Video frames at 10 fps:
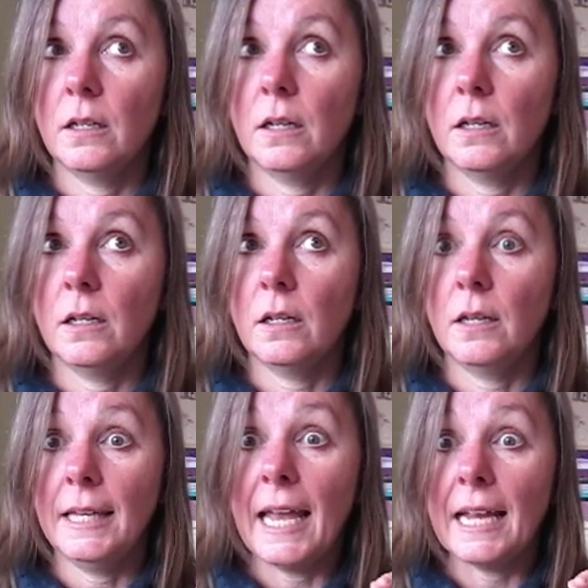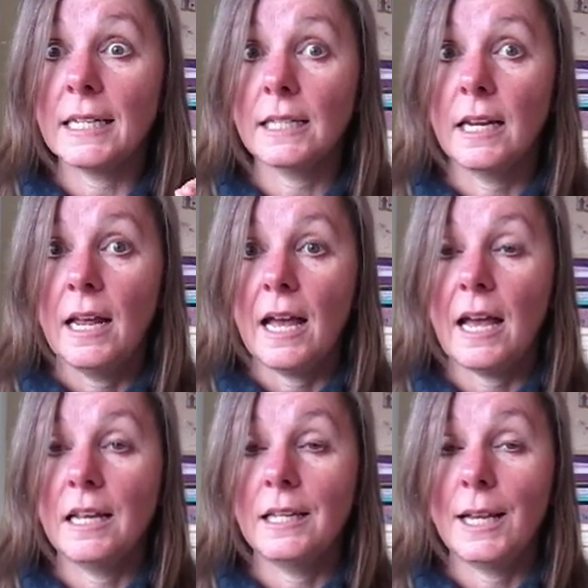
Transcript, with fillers: uh, gate and